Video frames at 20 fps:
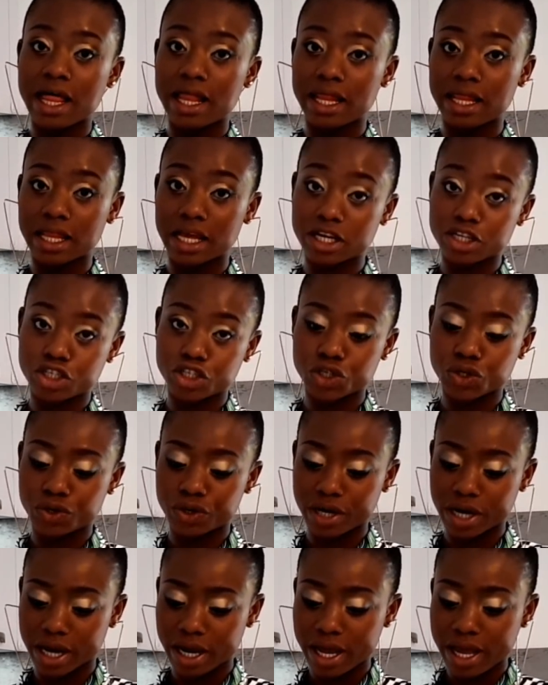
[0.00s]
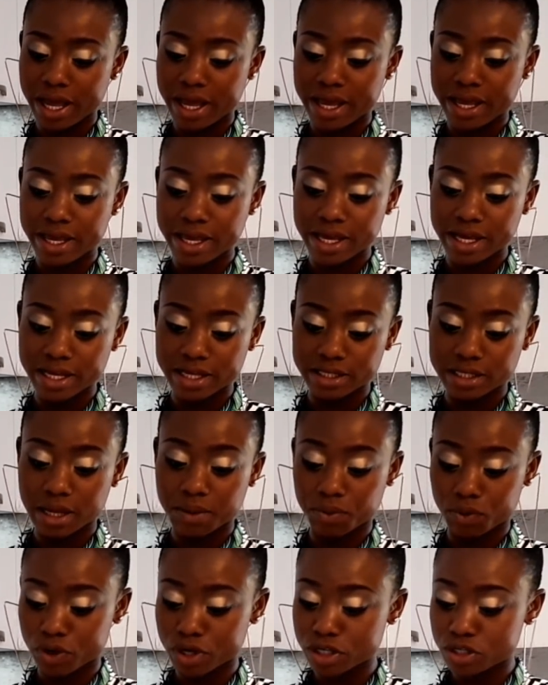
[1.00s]
natural. Yes,
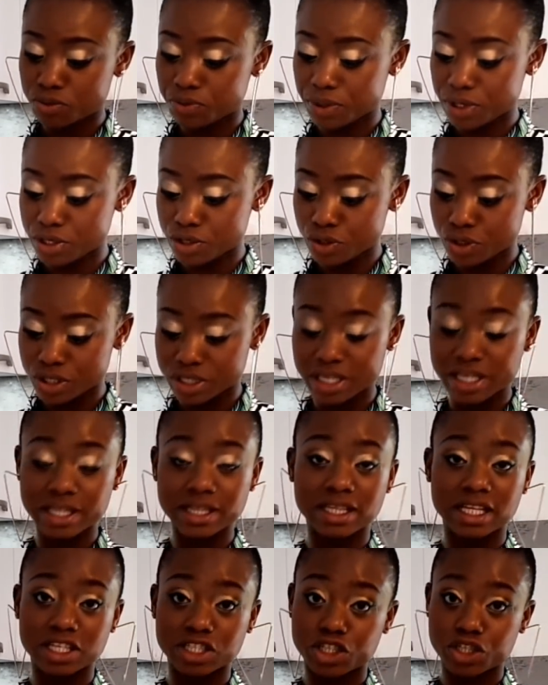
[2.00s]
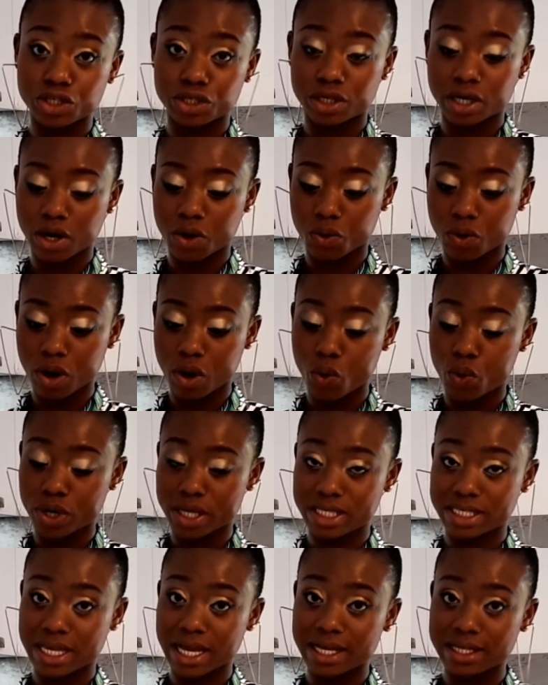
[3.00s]
I'm going to be using natural one
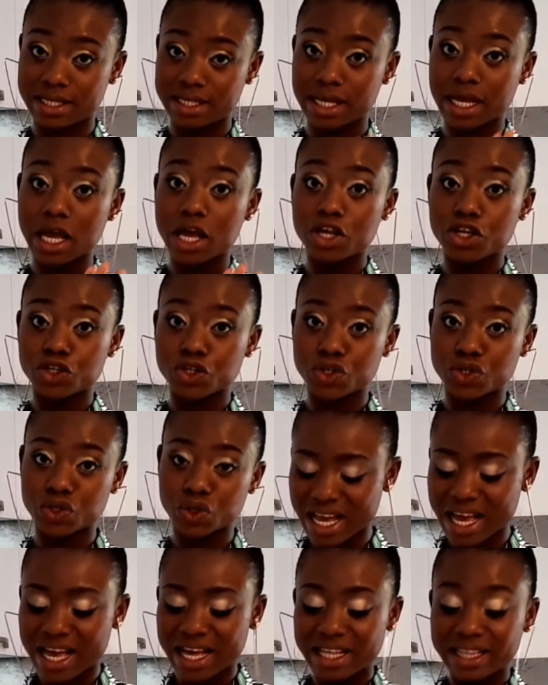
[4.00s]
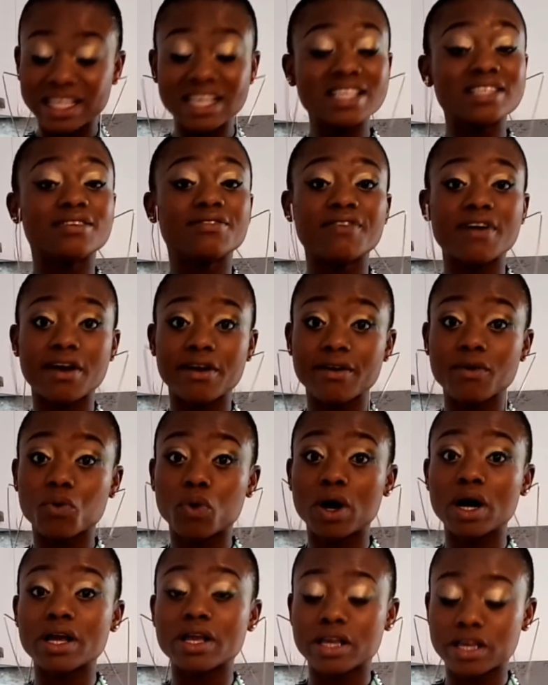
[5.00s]
without salt. This very
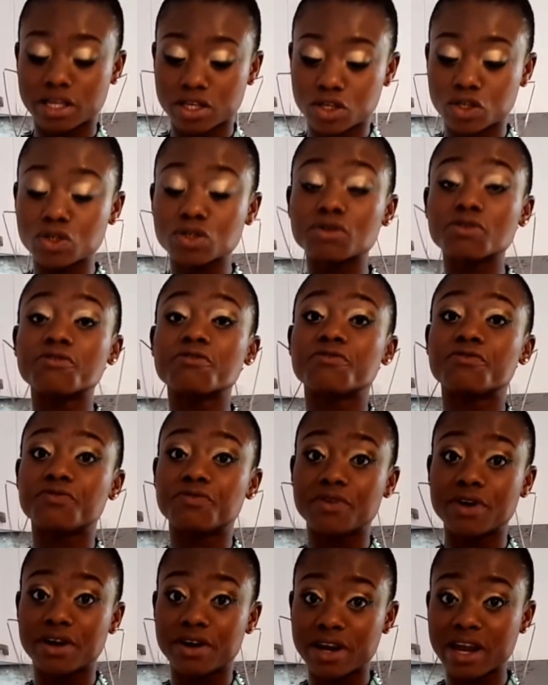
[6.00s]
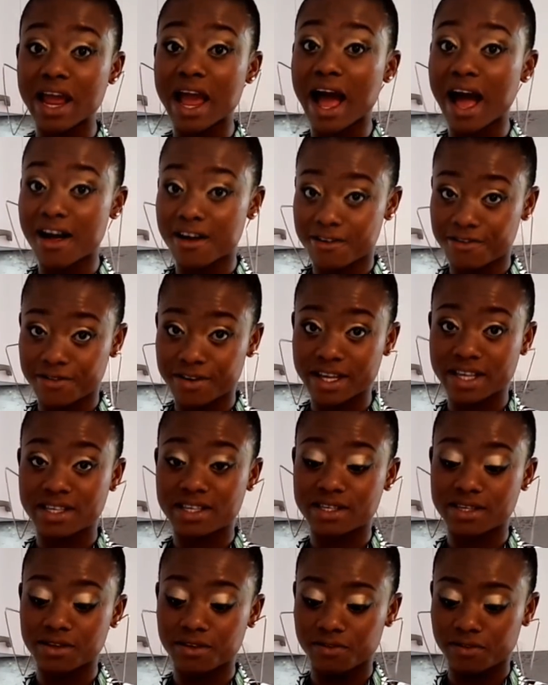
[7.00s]
one is so very
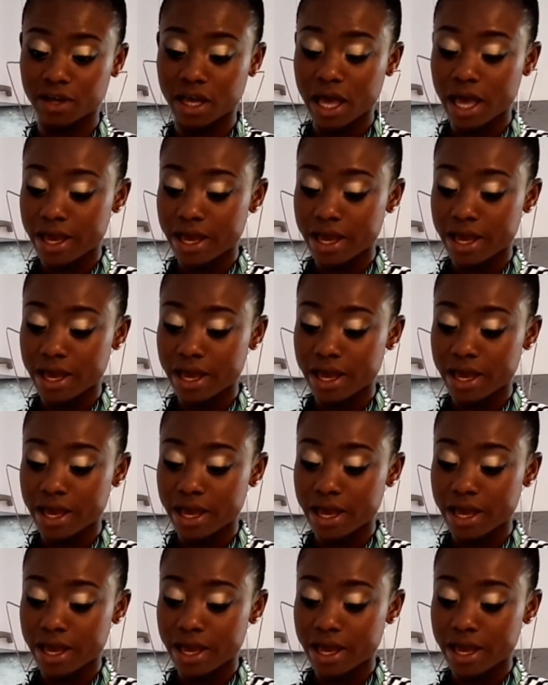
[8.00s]
effective.